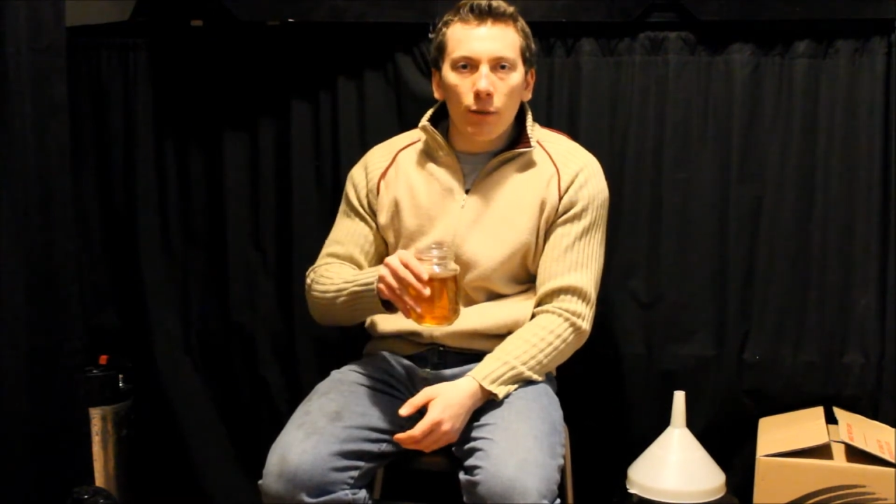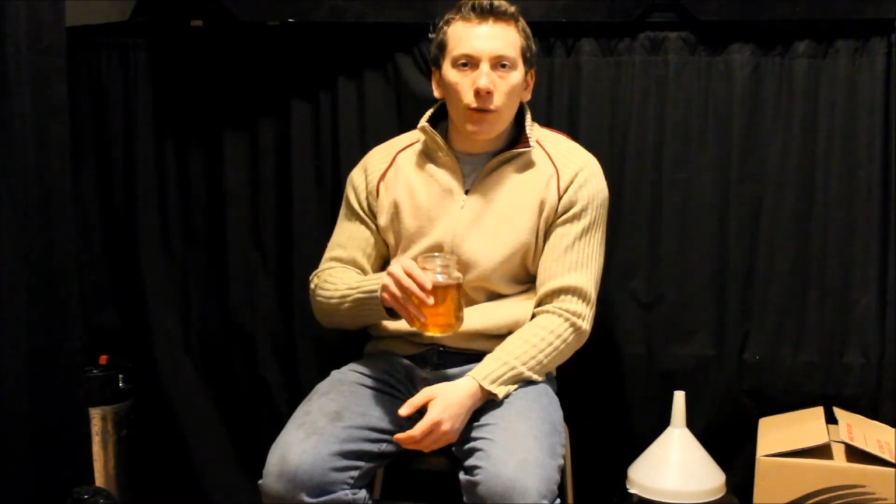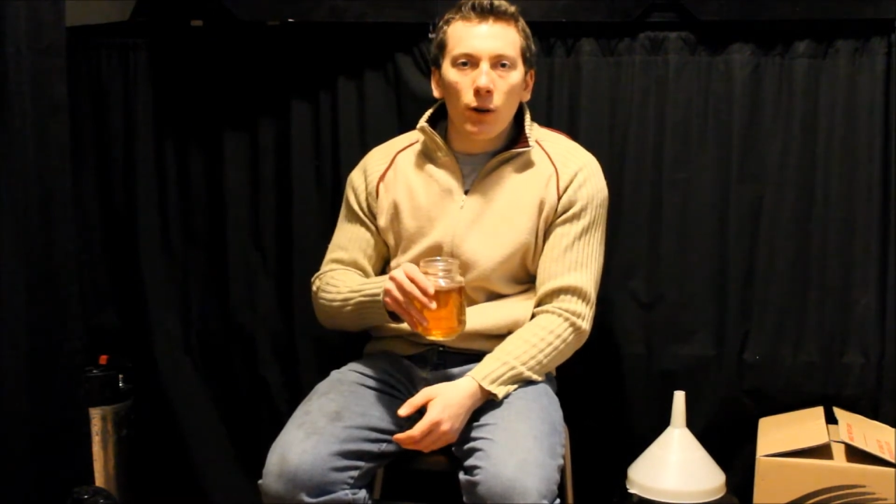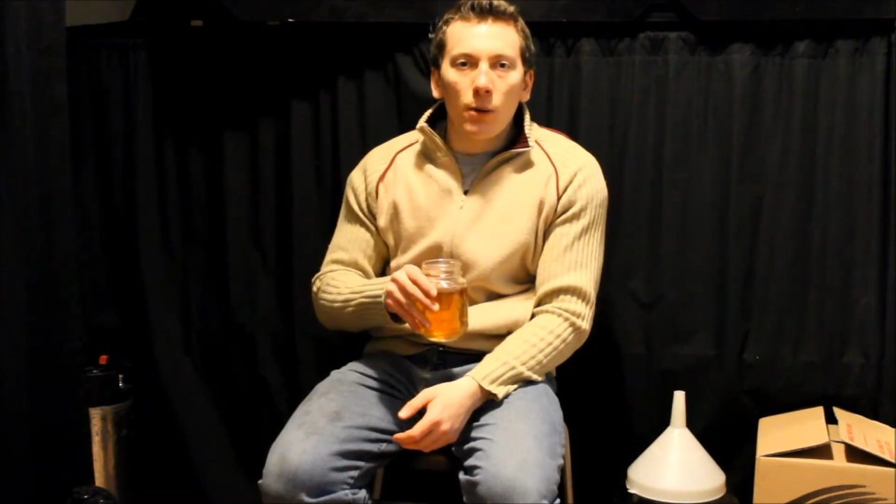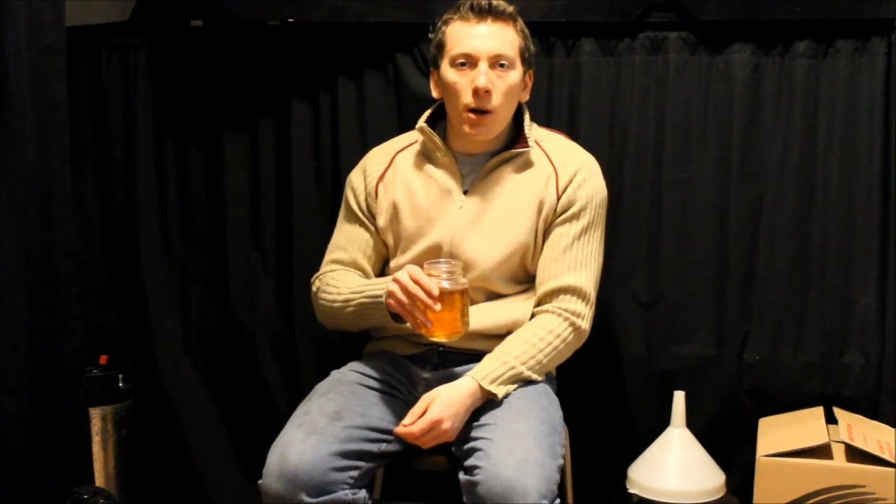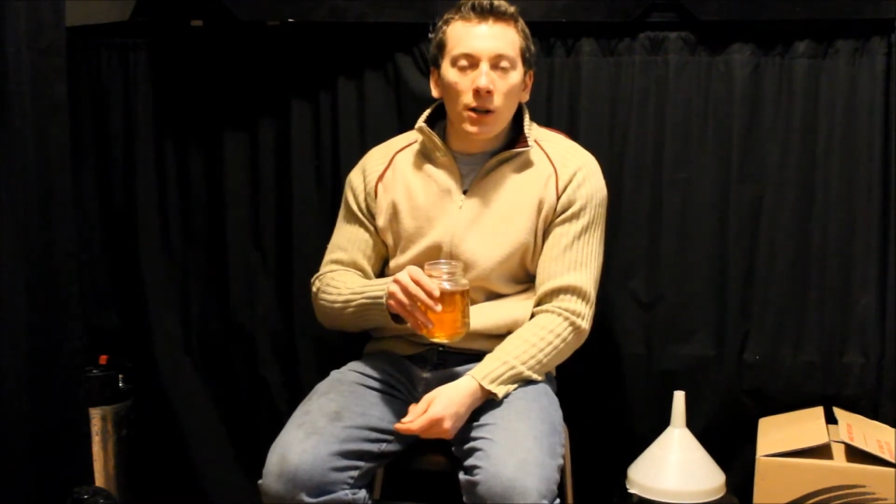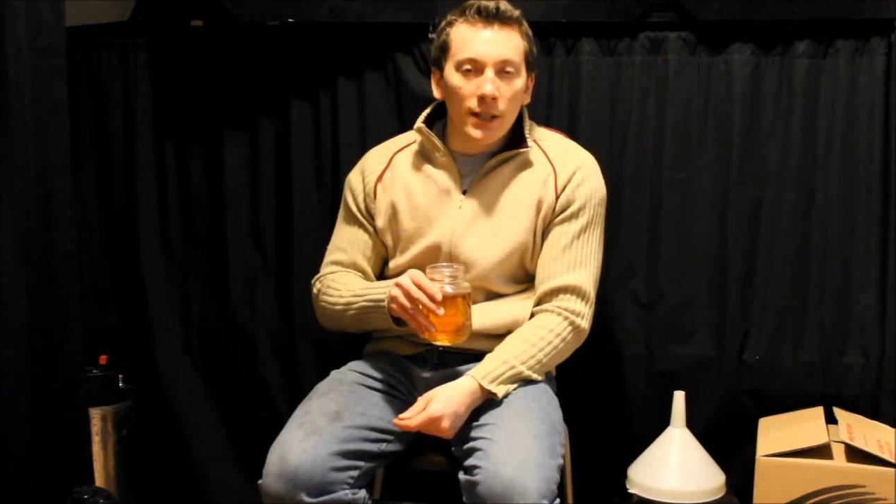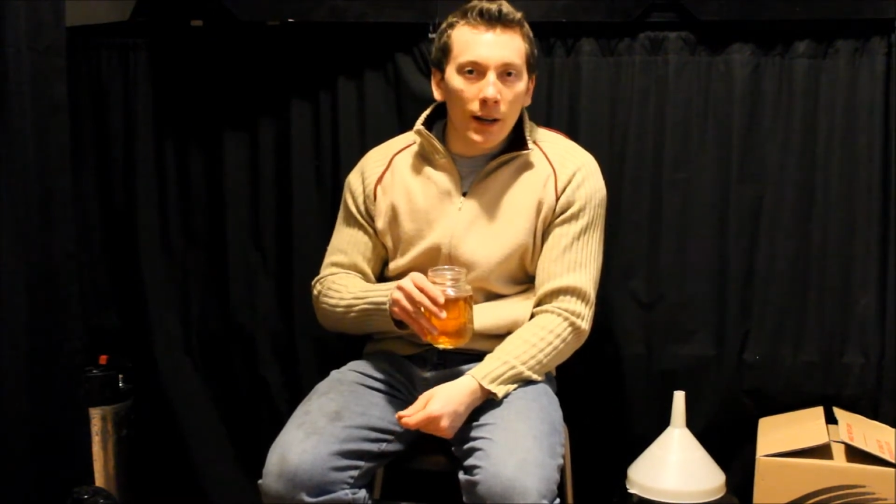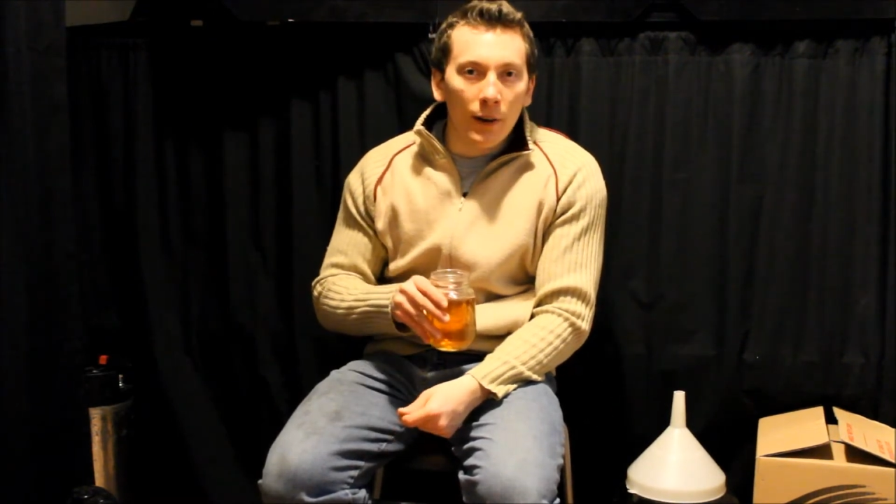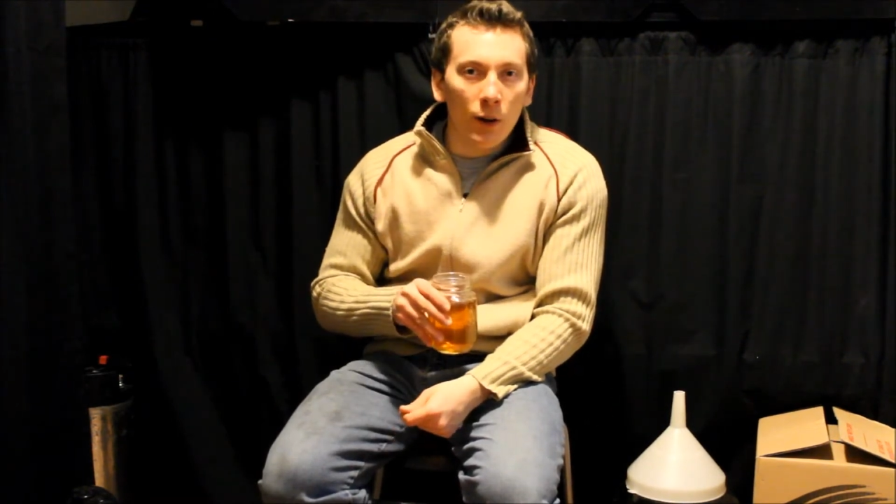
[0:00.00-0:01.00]
from
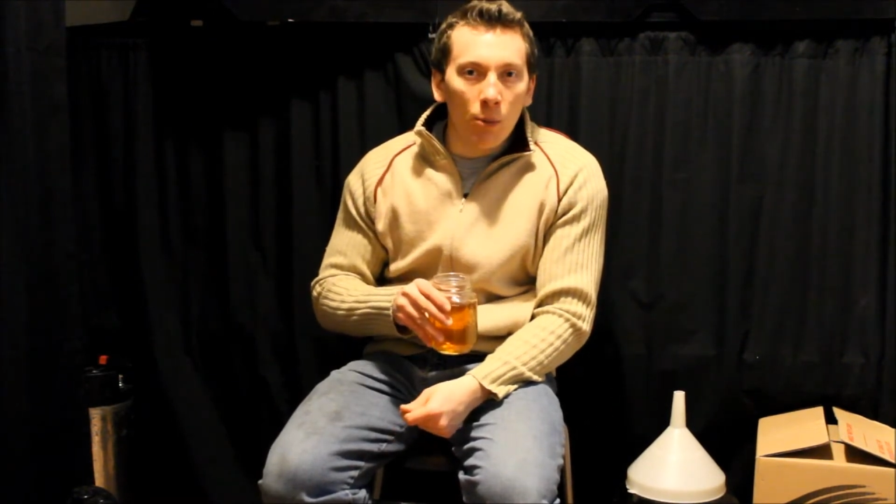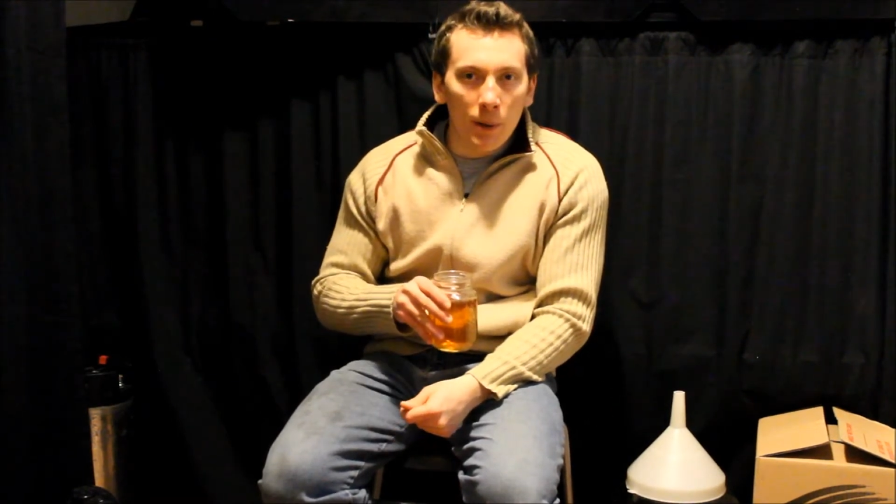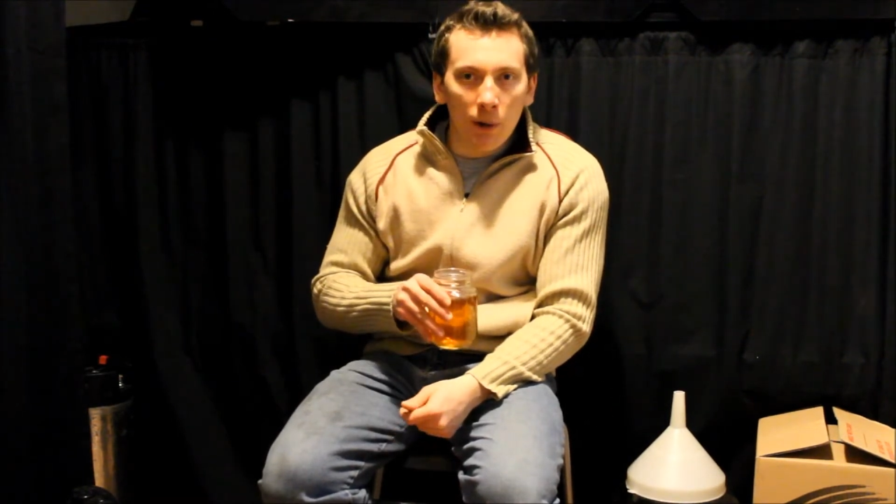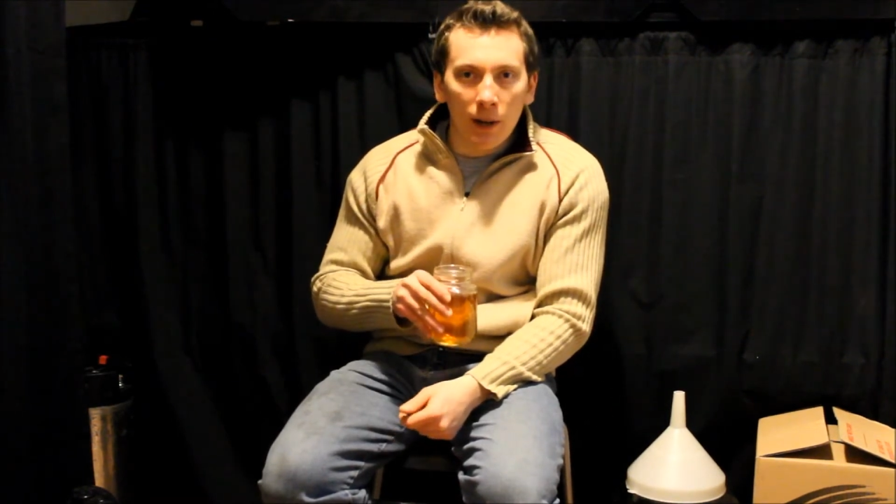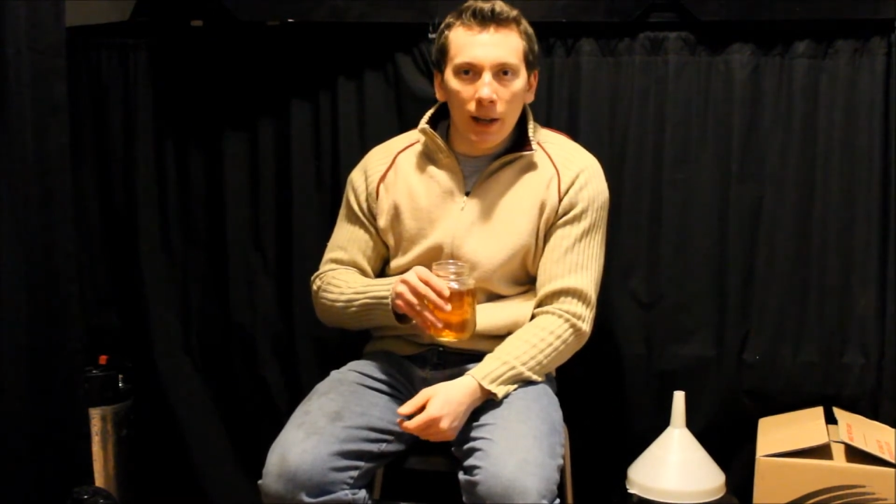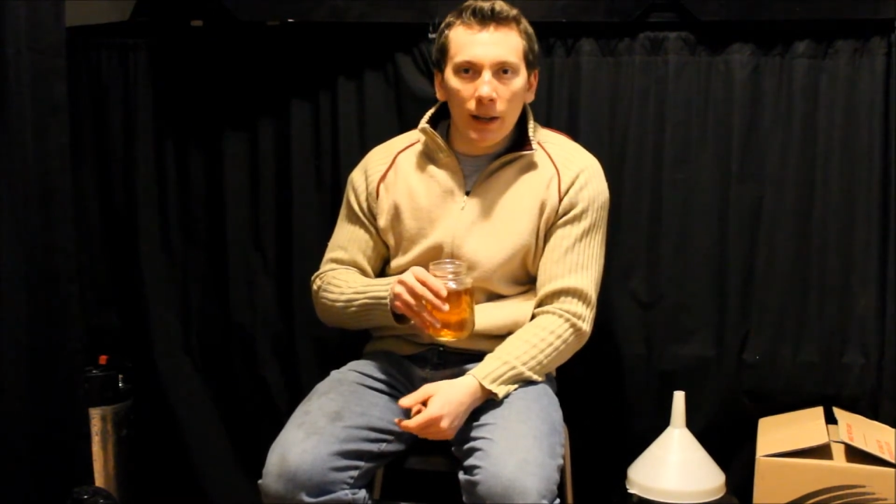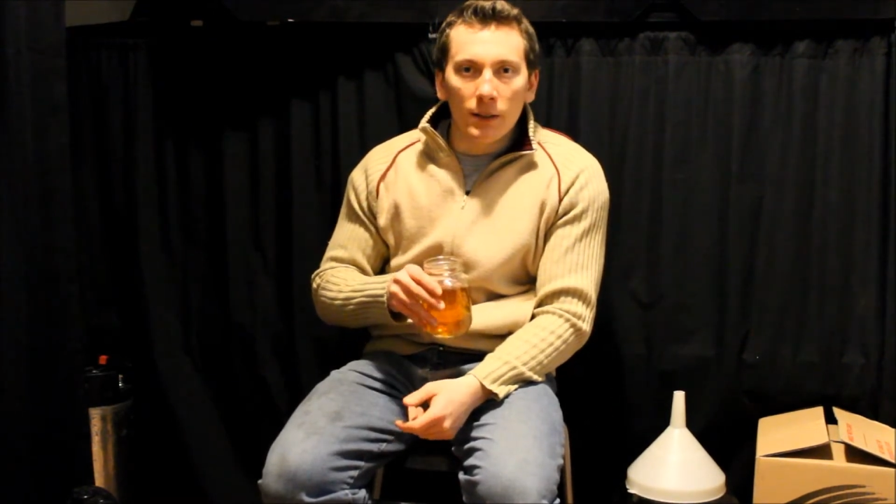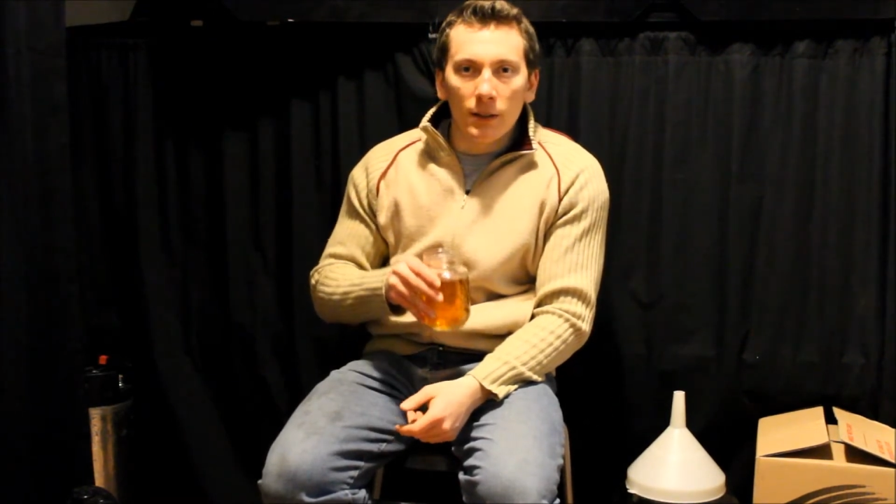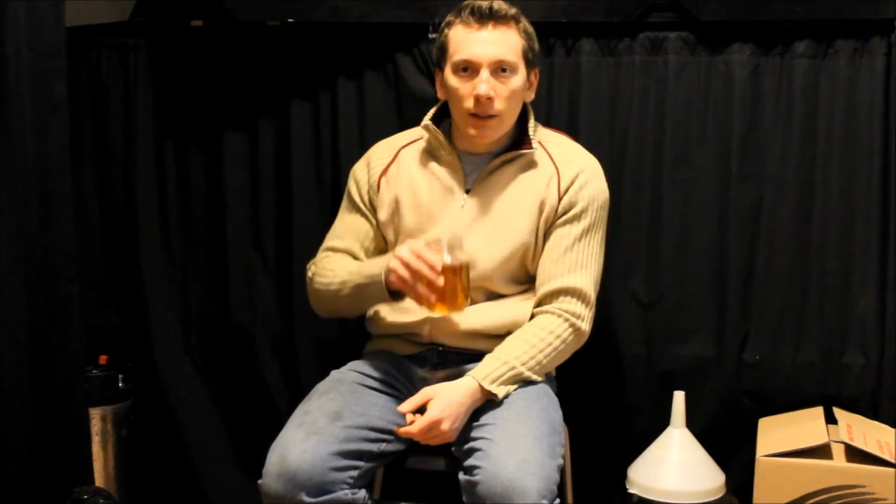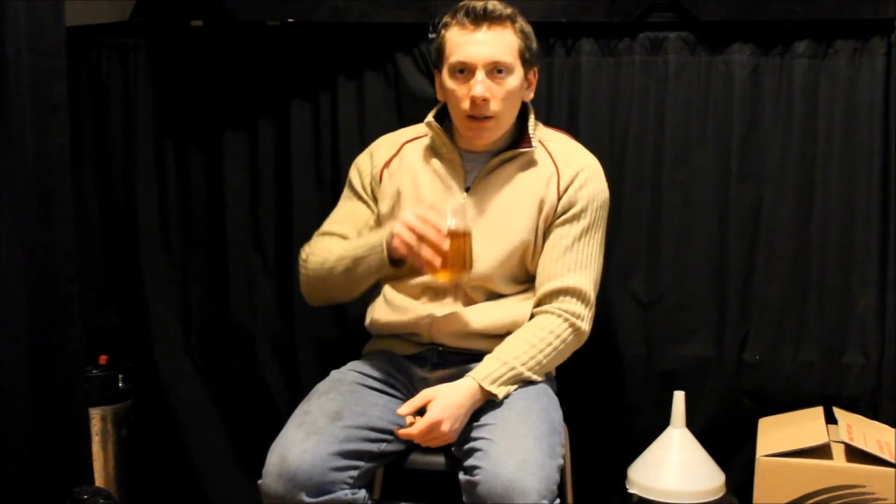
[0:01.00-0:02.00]
Ontario beer kegs.